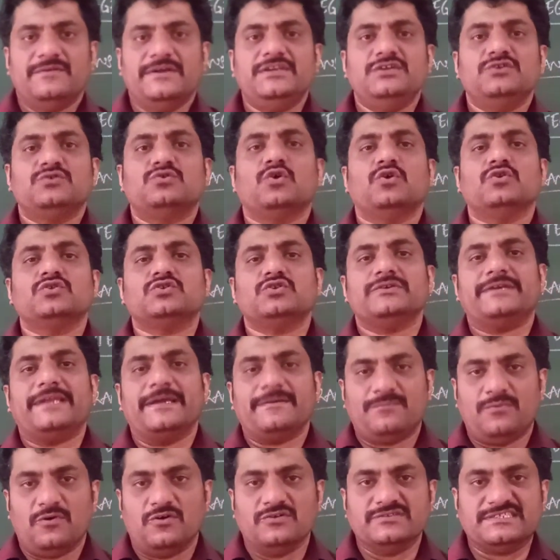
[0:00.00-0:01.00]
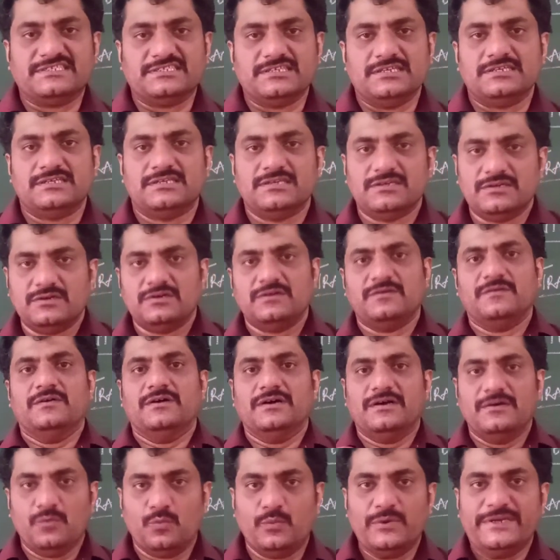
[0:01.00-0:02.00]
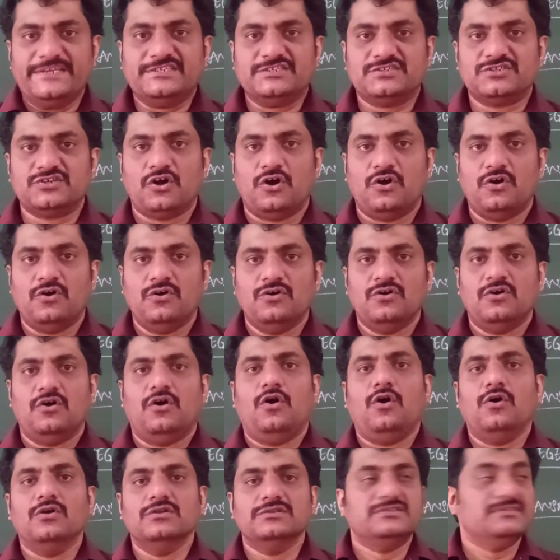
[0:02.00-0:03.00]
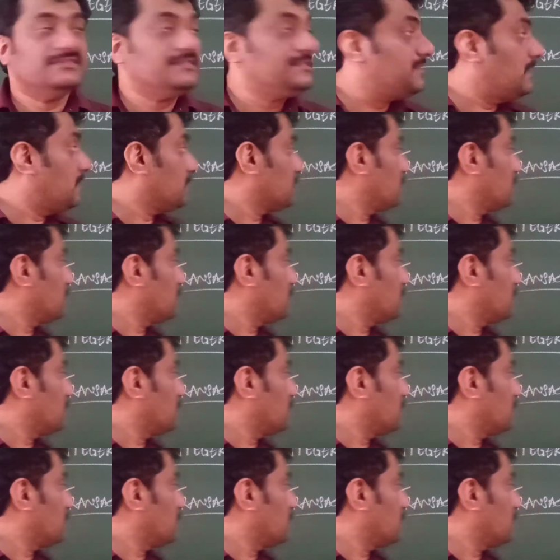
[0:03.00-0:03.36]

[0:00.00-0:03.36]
when you go to deposit, withdraw, all those are